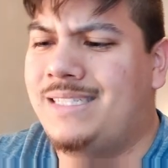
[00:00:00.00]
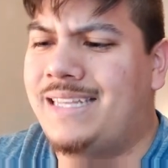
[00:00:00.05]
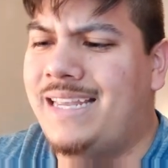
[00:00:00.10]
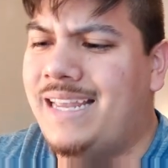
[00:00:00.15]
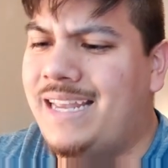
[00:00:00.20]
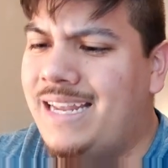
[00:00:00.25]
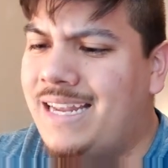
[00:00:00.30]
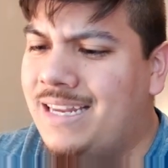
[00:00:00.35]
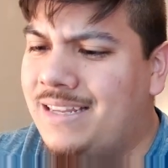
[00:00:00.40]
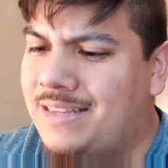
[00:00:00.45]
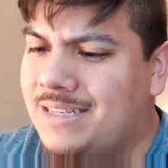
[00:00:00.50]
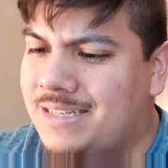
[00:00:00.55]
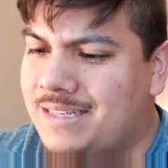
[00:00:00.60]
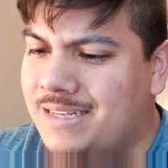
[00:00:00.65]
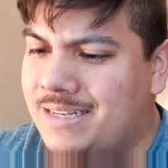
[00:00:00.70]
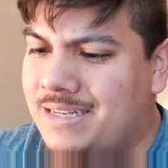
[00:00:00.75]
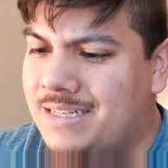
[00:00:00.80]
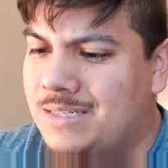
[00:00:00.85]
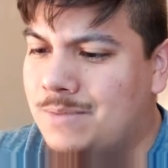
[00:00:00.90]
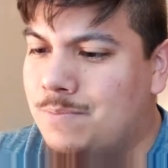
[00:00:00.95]
dang, this
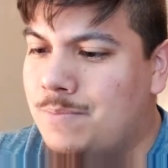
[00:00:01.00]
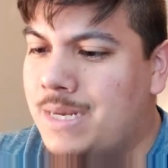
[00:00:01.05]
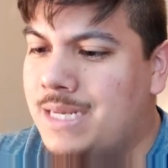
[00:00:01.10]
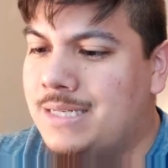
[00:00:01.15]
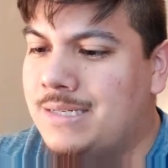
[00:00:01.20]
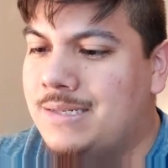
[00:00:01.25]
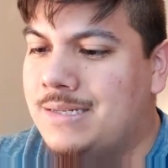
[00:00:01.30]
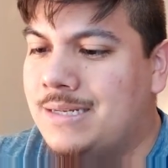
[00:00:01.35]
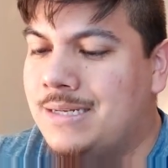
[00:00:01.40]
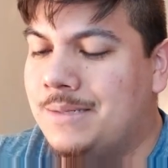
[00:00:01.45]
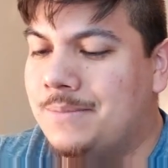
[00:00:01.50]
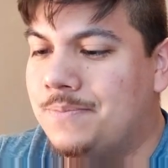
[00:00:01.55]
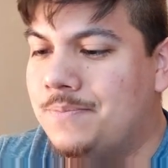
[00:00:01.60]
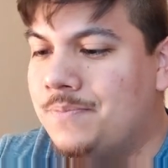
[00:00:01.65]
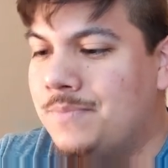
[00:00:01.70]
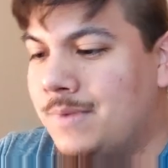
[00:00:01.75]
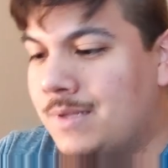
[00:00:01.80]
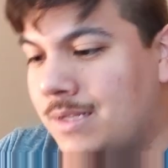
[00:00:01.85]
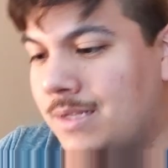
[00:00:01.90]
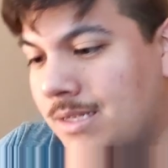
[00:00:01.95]
thing is messed
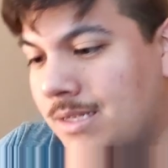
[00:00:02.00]
up.